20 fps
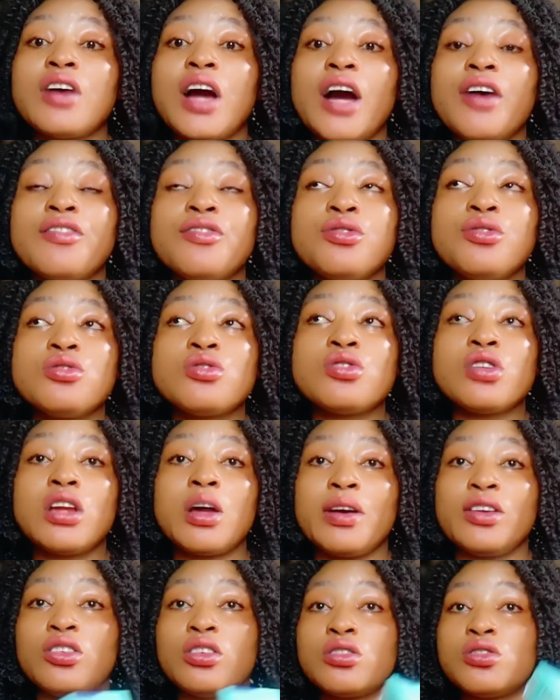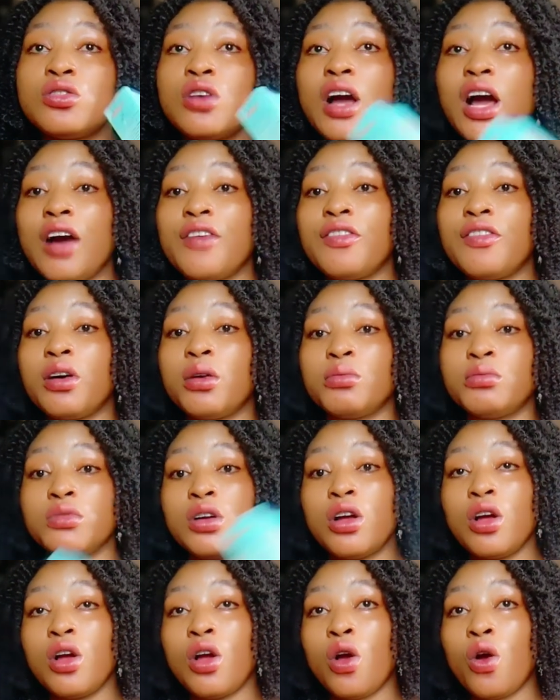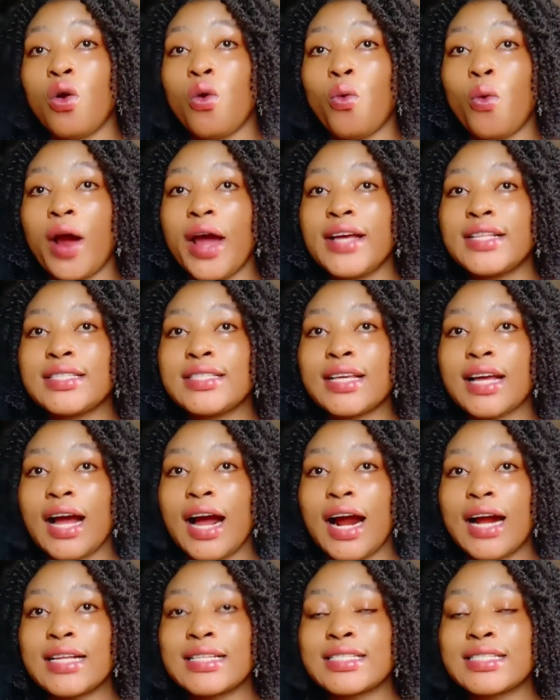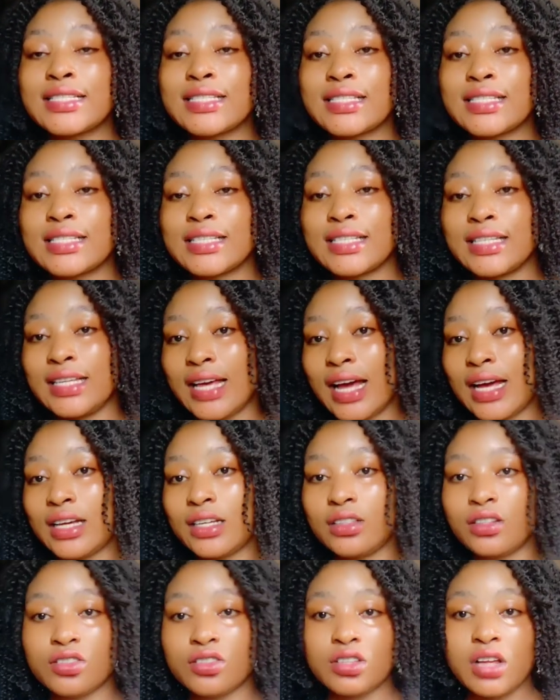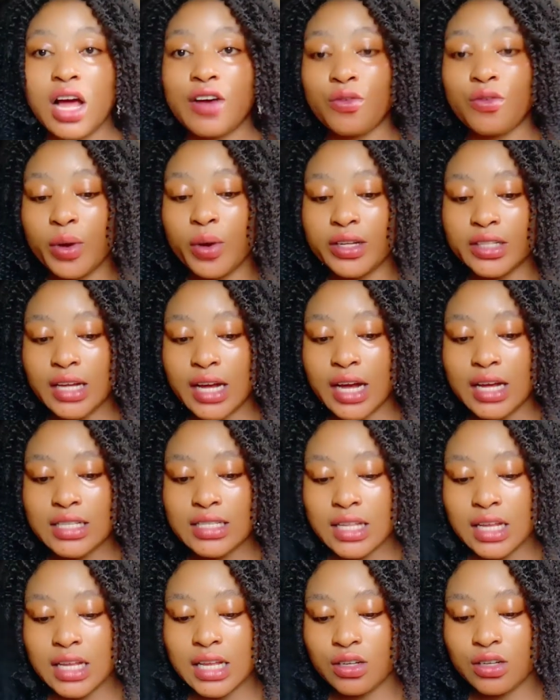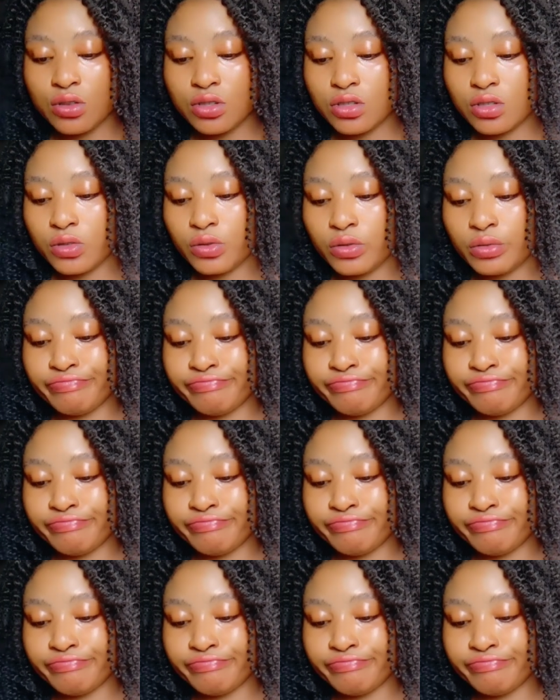I've used it now. It does not have white casts. Yeah, it doesn't have white casts, and also